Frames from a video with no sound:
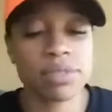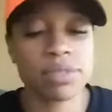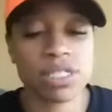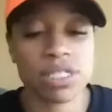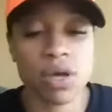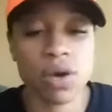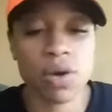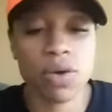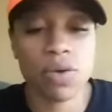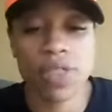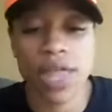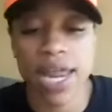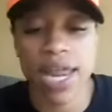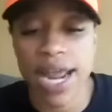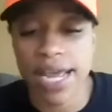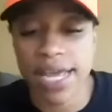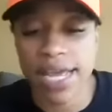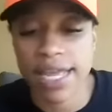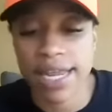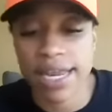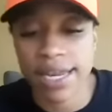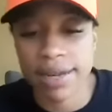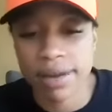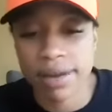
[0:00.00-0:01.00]
so that I
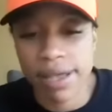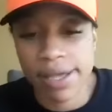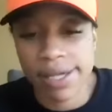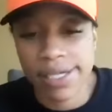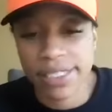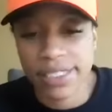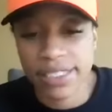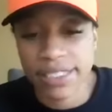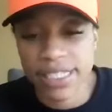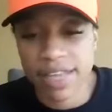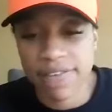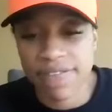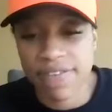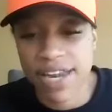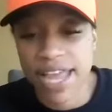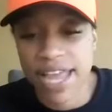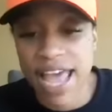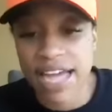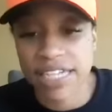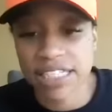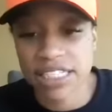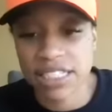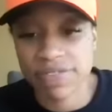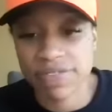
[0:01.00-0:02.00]
can give an
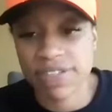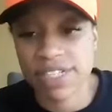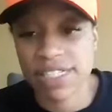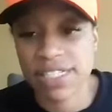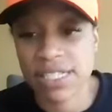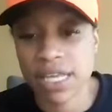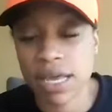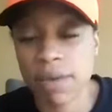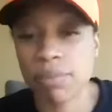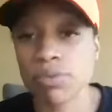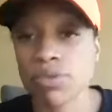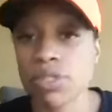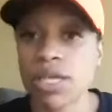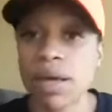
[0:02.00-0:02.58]
active example.